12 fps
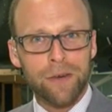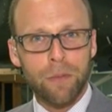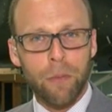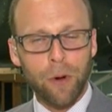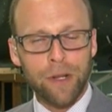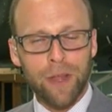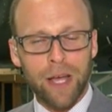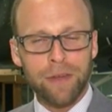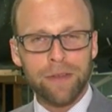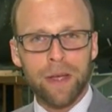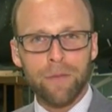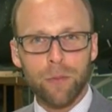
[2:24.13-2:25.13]
Reporting live
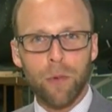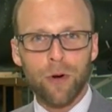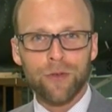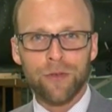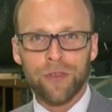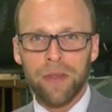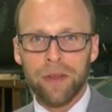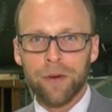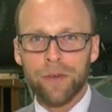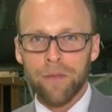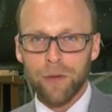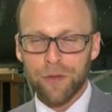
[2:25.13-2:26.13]
in Denver, Marshall
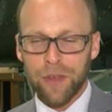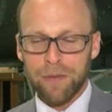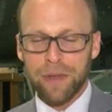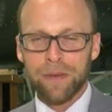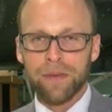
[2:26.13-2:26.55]
Zelinger, Denver 7.